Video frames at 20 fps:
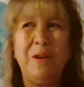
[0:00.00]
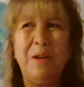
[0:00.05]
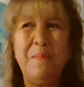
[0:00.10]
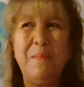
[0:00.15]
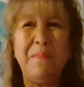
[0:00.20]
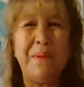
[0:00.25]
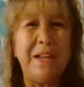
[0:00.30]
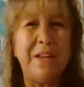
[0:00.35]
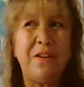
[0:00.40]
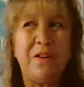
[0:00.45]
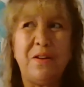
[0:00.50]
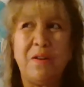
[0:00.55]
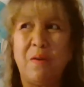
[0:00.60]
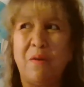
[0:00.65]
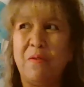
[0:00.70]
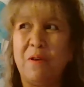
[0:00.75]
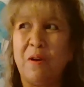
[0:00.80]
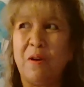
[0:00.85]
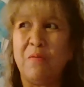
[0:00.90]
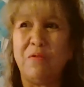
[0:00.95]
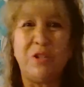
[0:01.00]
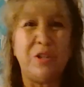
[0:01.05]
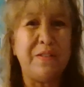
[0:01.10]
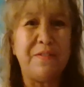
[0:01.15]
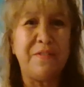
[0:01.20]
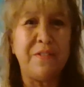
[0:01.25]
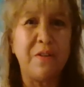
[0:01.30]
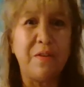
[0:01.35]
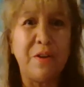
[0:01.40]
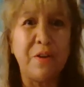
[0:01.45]
What do you mean you don't know? Do you
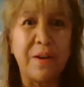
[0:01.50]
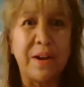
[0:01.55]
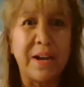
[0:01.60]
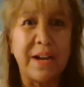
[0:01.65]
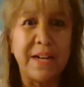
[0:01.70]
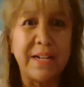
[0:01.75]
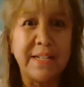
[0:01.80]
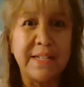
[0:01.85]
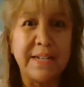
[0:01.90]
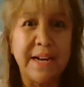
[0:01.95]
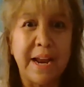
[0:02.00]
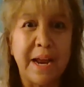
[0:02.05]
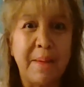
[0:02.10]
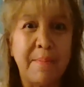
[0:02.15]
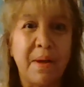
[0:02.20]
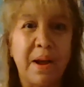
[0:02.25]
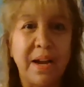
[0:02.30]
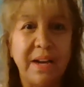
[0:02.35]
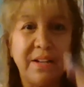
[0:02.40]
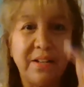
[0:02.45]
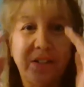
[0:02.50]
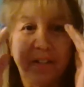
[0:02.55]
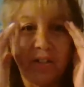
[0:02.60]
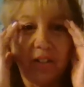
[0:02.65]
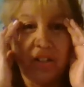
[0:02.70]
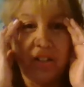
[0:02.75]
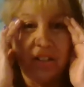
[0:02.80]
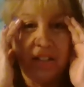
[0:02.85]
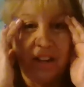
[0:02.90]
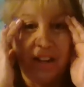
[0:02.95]
even know your kid's name? I used to
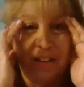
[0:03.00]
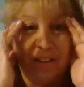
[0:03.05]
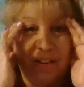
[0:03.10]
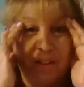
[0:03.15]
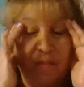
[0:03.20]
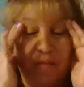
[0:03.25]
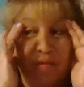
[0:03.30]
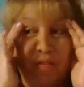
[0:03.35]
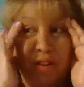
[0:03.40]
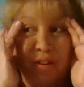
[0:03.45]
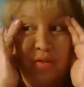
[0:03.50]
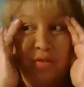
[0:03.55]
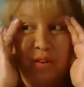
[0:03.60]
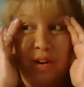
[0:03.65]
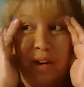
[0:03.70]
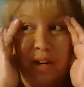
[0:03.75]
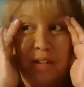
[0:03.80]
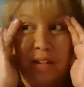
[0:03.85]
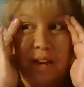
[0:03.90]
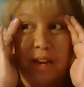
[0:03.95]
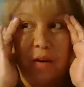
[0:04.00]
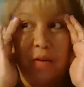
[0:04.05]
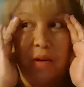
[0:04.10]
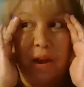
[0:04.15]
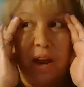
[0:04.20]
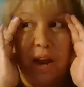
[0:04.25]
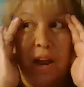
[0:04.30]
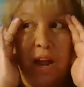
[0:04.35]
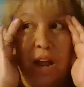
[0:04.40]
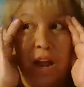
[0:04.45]
just get so frustrated. It's like,
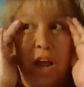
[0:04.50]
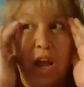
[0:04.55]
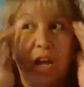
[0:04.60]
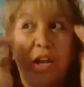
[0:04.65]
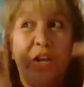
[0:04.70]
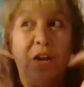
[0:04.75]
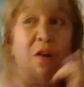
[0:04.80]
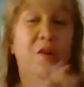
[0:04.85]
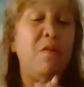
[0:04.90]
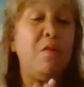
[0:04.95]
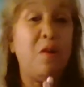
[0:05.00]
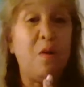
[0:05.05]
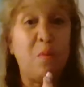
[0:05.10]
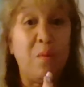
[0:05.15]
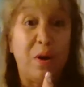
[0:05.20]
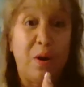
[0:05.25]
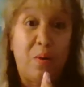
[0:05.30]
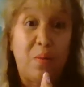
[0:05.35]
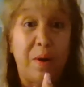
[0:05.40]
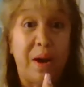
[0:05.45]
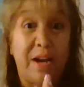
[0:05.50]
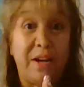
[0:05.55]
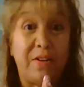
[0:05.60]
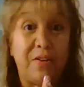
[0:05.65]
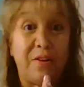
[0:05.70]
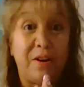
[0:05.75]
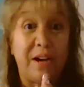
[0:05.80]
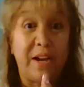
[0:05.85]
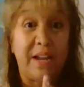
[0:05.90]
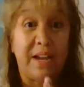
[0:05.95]
okay, you don't know what grade
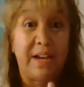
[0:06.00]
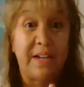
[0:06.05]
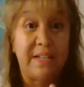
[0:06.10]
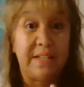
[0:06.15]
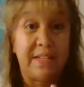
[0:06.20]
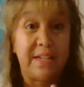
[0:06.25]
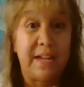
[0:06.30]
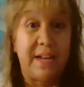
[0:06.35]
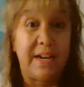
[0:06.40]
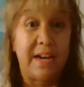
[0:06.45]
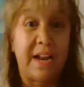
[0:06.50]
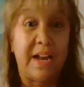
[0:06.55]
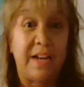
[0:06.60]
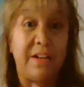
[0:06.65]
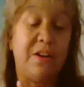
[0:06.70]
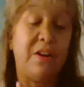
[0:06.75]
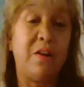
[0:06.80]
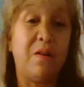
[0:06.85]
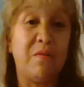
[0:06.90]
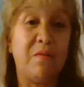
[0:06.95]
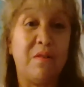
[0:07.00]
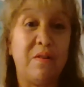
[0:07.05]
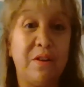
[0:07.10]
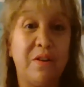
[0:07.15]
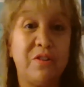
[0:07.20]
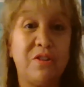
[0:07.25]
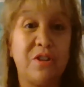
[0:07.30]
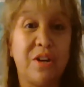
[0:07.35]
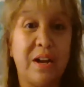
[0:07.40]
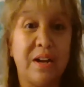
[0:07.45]
your kid is in and you don't know
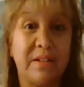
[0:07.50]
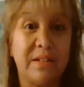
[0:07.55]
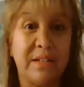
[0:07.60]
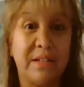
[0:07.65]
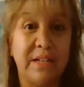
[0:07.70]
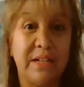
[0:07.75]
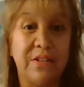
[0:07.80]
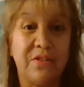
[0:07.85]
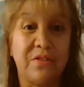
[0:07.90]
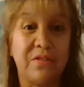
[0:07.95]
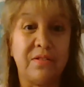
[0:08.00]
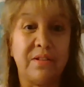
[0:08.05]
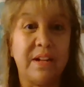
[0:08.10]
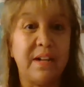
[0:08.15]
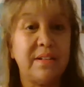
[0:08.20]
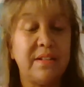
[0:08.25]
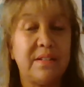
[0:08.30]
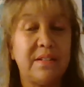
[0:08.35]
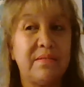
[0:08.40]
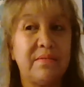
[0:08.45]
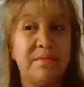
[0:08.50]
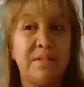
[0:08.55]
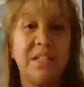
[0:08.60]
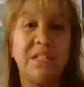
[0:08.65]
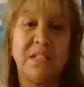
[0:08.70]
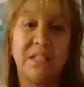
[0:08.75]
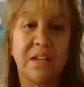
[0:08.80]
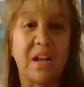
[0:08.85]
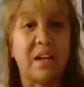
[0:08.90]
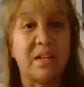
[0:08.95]
your child's teacher. That's
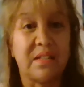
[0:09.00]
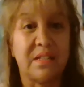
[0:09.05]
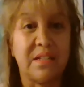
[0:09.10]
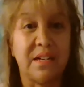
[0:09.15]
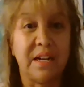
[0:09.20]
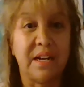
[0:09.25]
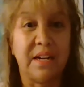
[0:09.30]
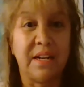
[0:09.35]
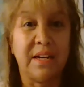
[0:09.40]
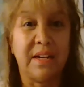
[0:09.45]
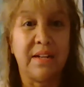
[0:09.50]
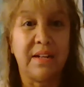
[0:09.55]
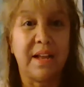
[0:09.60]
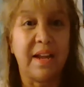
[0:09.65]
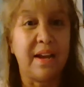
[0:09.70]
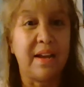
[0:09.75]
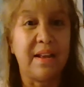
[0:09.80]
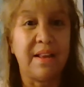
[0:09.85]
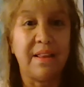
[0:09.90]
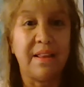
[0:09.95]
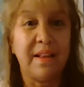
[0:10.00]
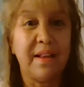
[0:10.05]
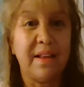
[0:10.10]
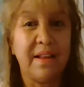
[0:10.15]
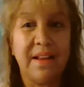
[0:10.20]
disgusting. Like,